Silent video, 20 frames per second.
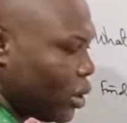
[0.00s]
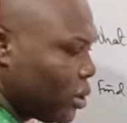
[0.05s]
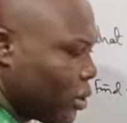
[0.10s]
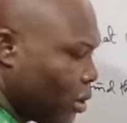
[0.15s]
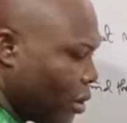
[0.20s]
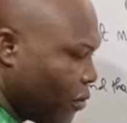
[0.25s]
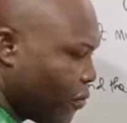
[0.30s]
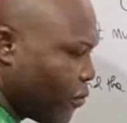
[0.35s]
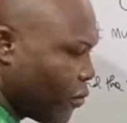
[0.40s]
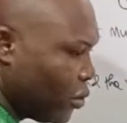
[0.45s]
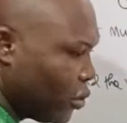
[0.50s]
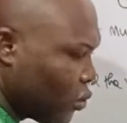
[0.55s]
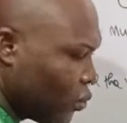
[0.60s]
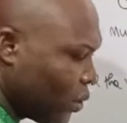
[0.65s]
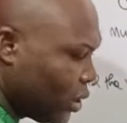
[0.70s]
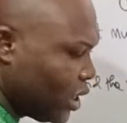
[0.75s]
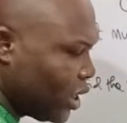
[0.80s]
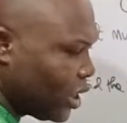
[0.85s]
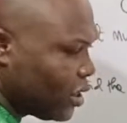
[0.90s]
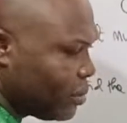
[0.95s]
of root, which
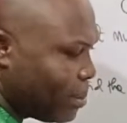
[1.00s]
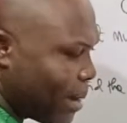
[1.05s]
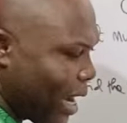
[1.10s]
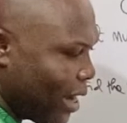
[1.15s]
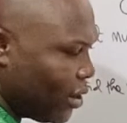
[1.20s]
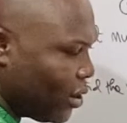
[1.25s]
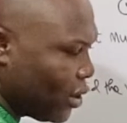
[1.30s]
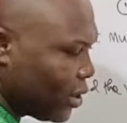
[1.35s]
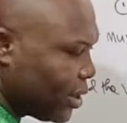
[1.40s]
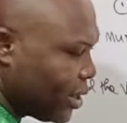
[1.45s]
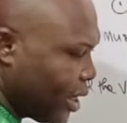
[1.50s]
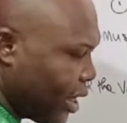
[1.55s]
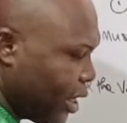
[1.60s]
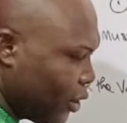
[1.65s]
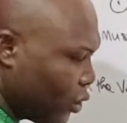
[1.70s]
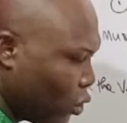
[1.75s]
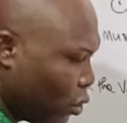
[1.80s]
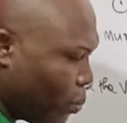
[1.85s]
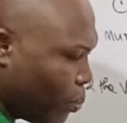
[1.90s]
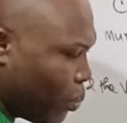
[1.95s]
is minus 3.
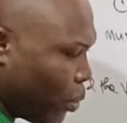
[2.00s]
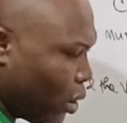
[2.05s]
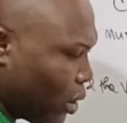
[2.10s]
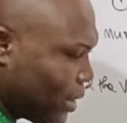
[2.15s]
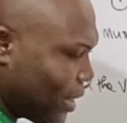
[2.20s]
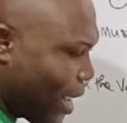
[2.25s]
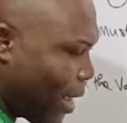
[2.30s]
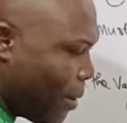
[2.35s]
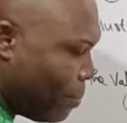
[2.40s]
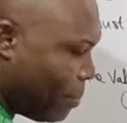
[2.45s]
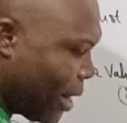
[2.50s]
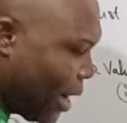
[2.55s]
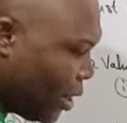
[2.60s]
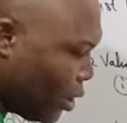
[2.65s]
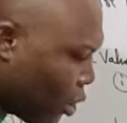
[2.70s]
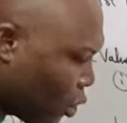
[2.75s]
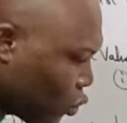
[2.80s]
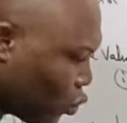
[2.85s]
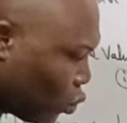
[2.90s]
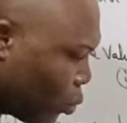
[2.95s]
So plus and
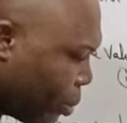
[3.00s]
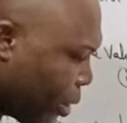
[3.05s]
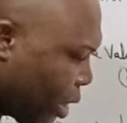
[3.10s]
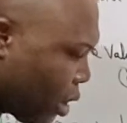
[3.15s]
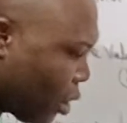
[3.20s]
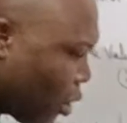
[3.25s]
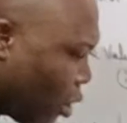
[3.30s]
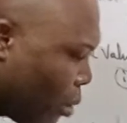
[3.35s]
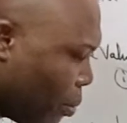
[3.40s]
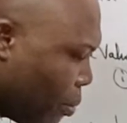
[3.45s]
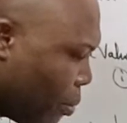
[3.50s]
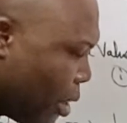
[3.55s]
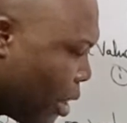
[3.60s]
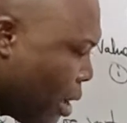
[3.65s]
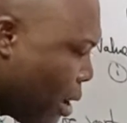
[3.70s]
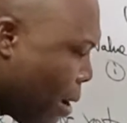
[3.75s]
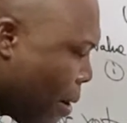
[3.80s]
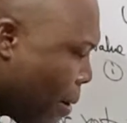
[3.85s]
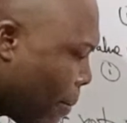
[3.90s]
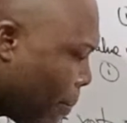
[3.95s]
minus will become
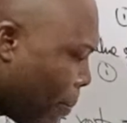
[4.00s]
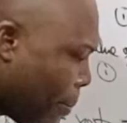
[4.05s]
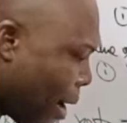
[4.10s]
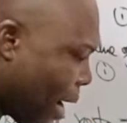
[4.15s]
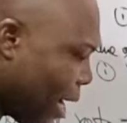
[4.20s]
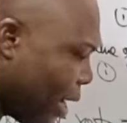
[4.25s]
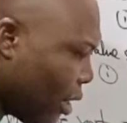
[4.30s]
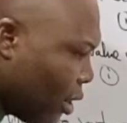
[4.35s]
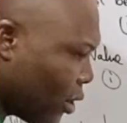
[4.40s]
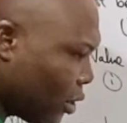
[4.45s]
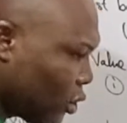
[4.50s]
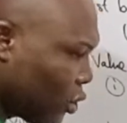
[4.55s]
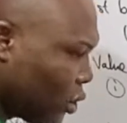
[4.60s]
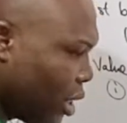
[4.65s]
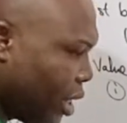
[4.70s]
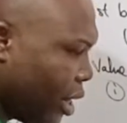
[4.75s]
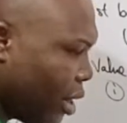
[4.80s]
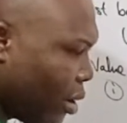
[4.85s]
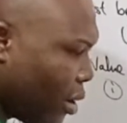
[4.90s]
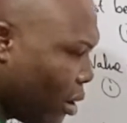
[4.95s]
minus
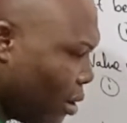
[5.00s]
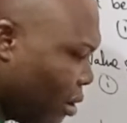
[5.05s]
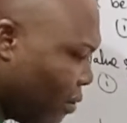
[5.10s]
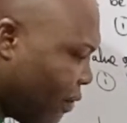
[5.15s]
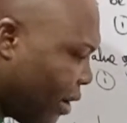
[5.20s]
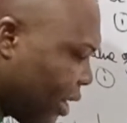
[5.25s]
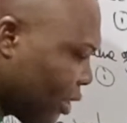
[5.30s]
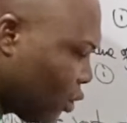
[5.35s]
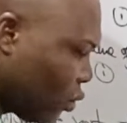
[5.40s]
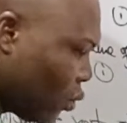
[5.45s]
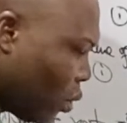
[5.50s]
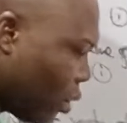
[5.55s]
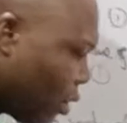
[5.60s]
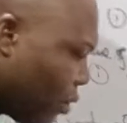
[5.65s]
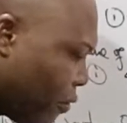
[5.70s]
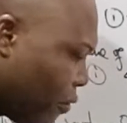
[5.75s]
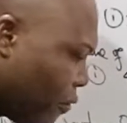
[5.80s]
3 all over 12